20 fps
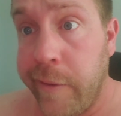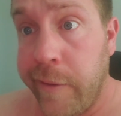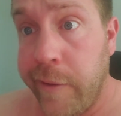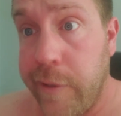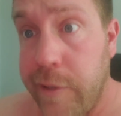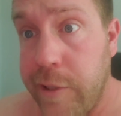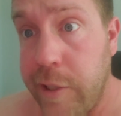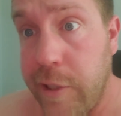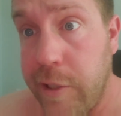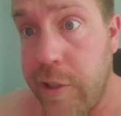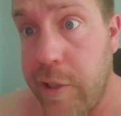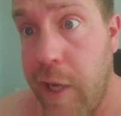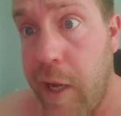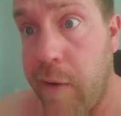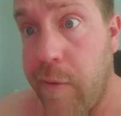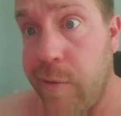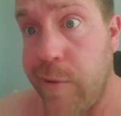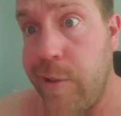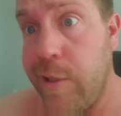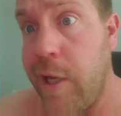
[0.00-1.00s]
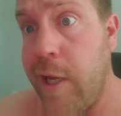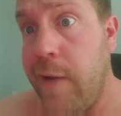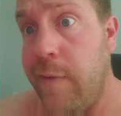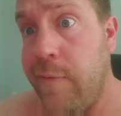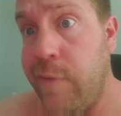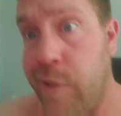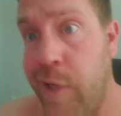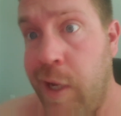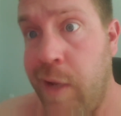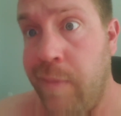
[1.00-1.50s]
Shit showered,
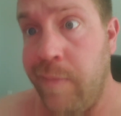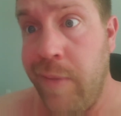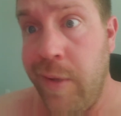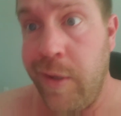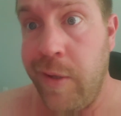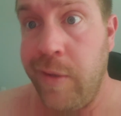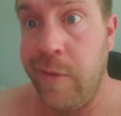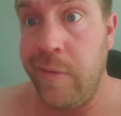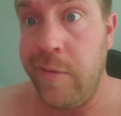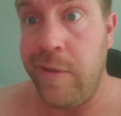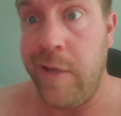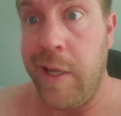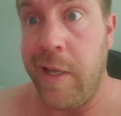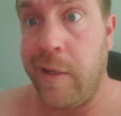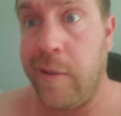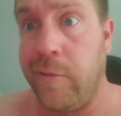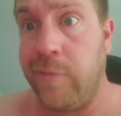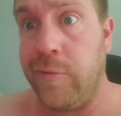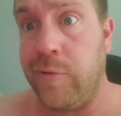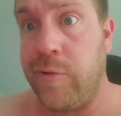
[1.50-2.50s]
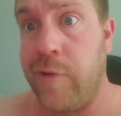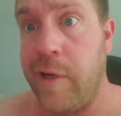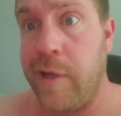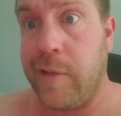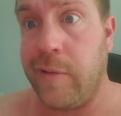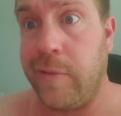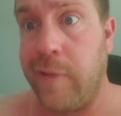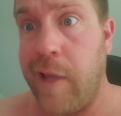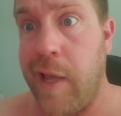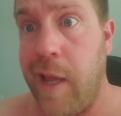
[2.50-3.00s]
shaved, shampooed, tickled,
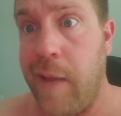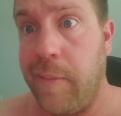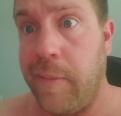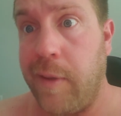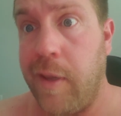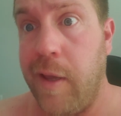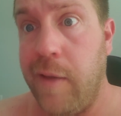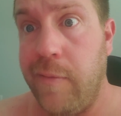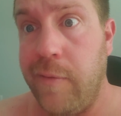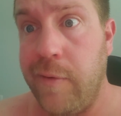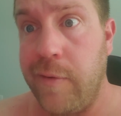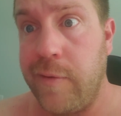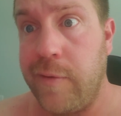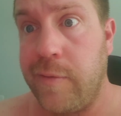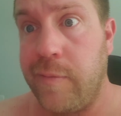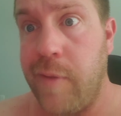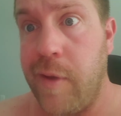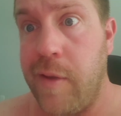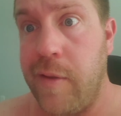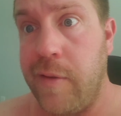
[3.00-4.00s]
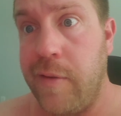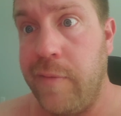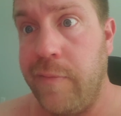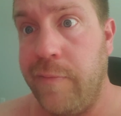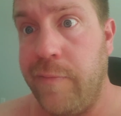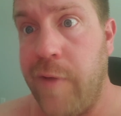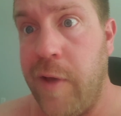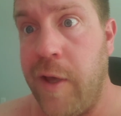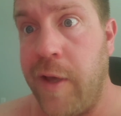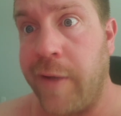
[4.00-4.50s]
trickled, cap covered, smothered,
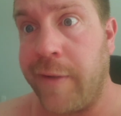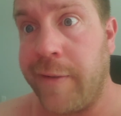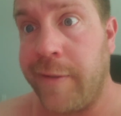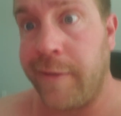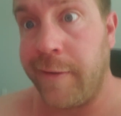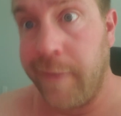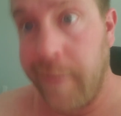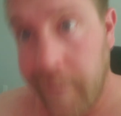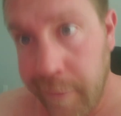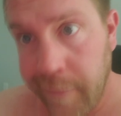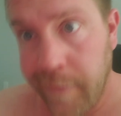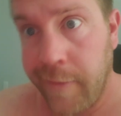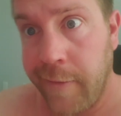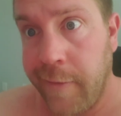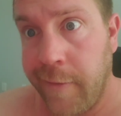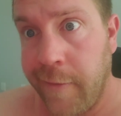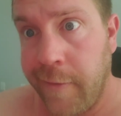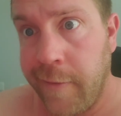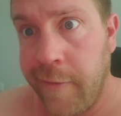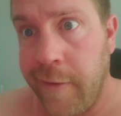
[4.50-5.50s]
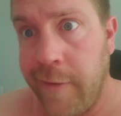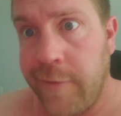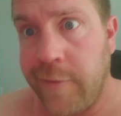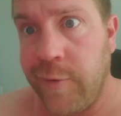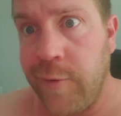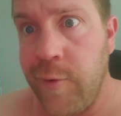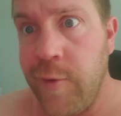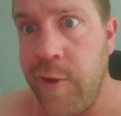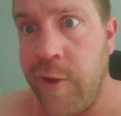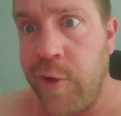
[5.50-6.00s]
and fucked. Let's
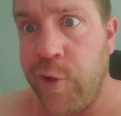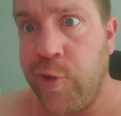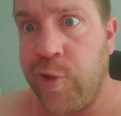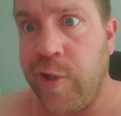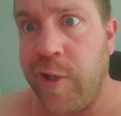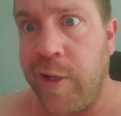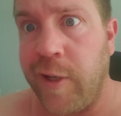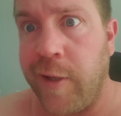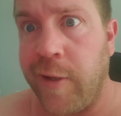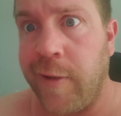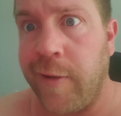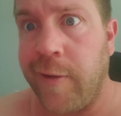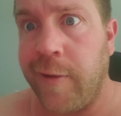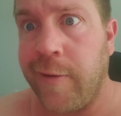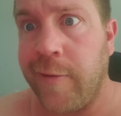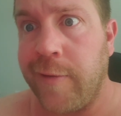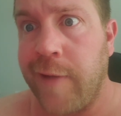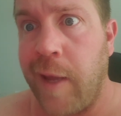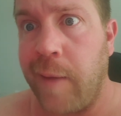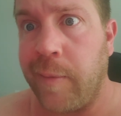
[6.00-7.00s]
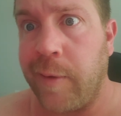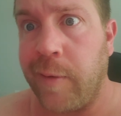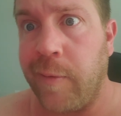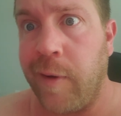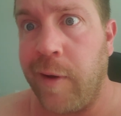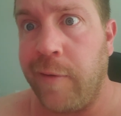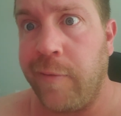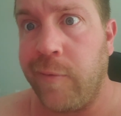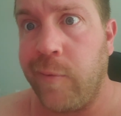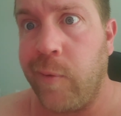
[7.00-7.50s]
do this shit. It's time to get
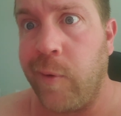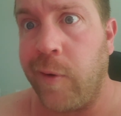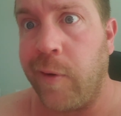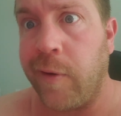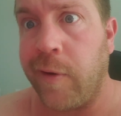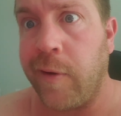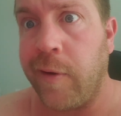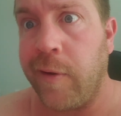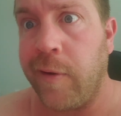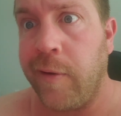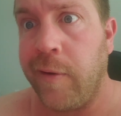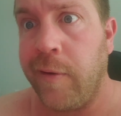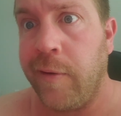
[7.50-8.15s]
ready for work.